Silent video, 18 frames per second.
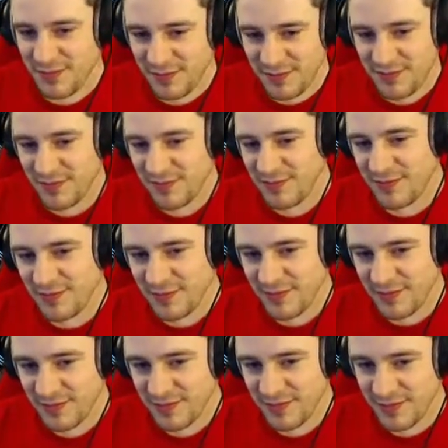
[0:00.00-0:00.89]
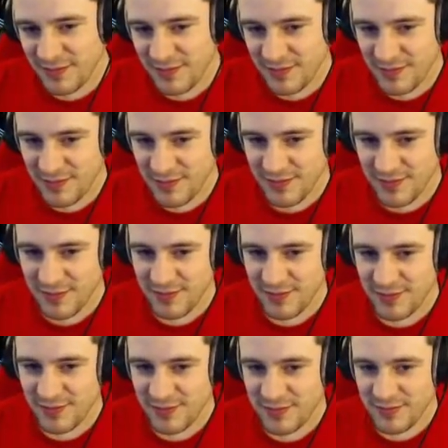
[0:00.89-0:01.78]
AI as Microsoft's
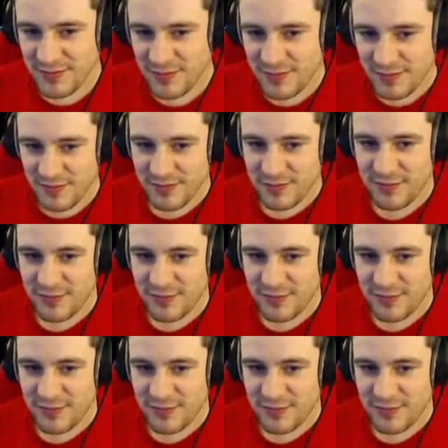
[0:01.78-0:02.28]
Twitch. Yeah,